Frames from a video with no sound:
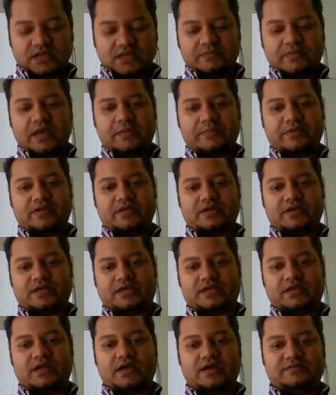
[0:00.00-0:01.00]
again, I'm happy to
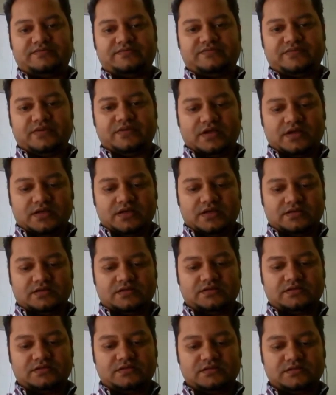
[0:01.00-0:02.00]
kick it off.
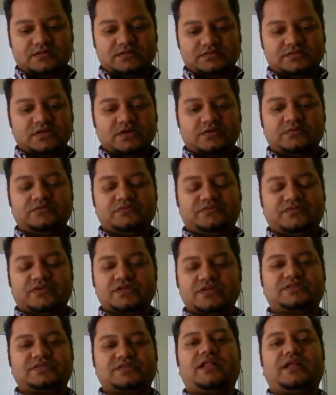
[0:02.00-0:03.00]
So
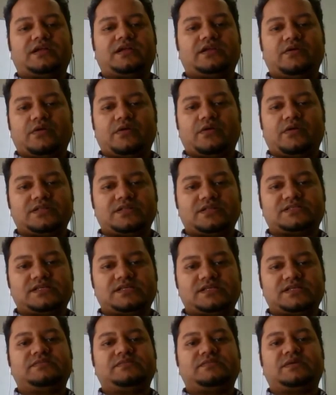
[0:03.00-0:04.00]
first of all, I want to just
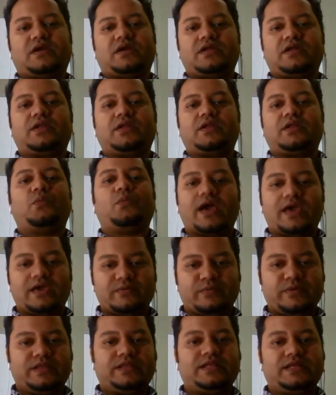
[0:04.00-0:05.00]
say something about
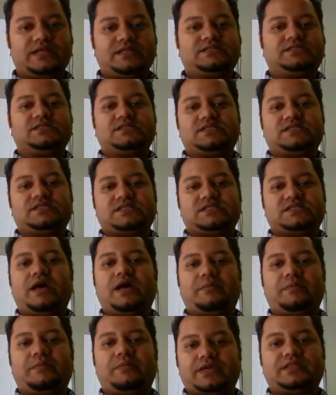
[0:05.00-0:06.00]
why we did systems
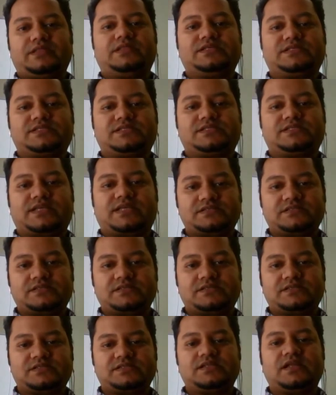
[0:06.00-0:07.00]
mapping in this case,
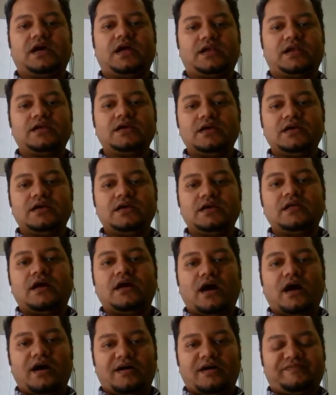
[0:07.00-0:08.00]
because it's not
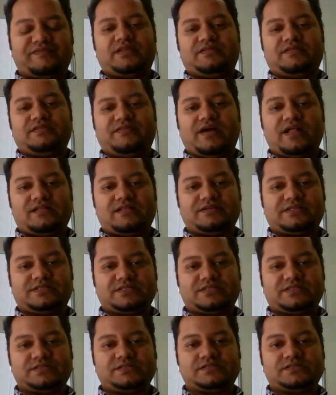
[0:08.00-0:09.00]
often in
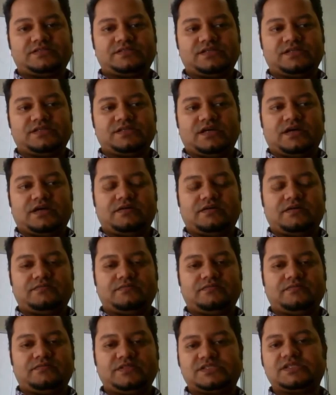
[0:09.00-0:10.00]
evaluations.
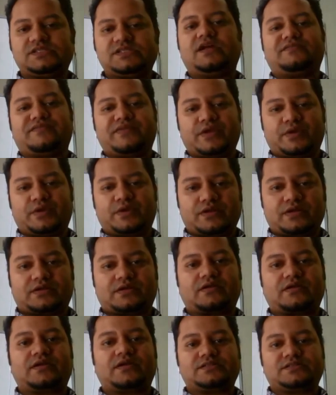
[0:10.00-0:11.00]
It's not a frequent
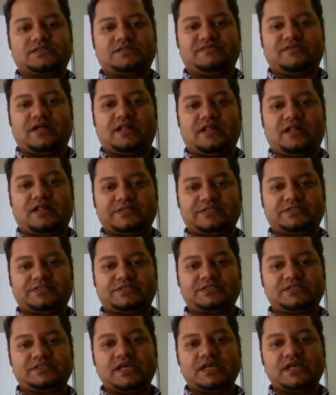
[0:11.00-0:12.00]
occurrence in
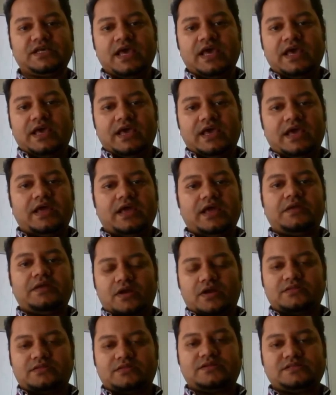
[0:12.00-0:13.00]
evaluations, and
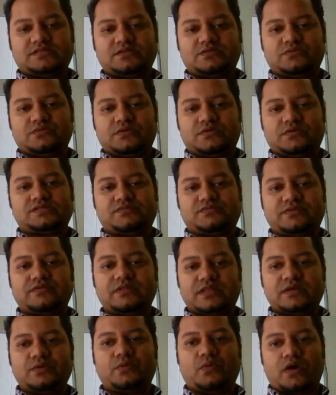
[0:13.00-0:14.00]
part of the reason was we
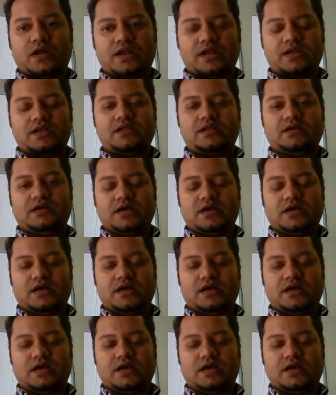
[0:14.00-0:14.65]
really wanted